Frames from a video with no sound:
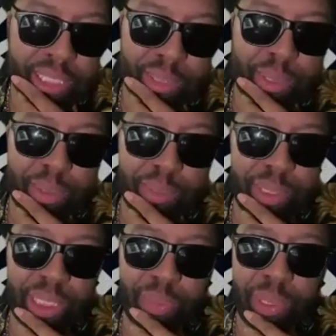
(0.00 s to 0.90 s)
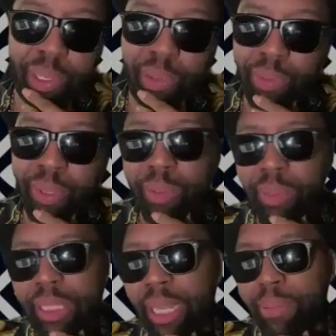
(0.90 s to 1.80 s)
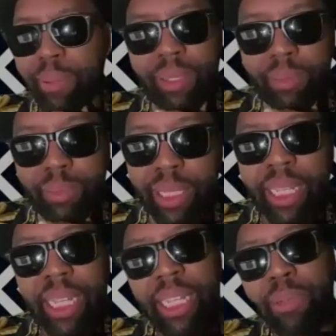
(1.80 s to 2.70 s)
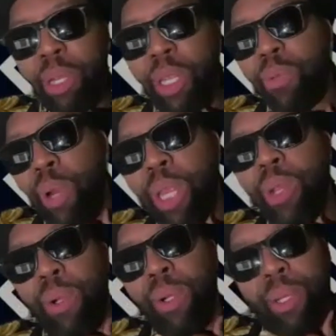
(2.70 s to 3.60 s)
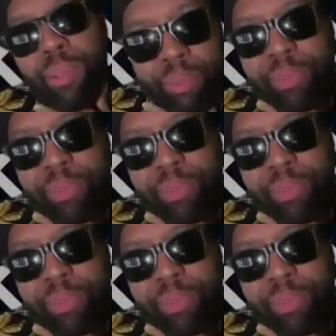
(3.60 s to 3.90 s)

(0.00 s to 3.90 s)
Some of them, just depending on you know what type or whatever. But where you where you gonna go?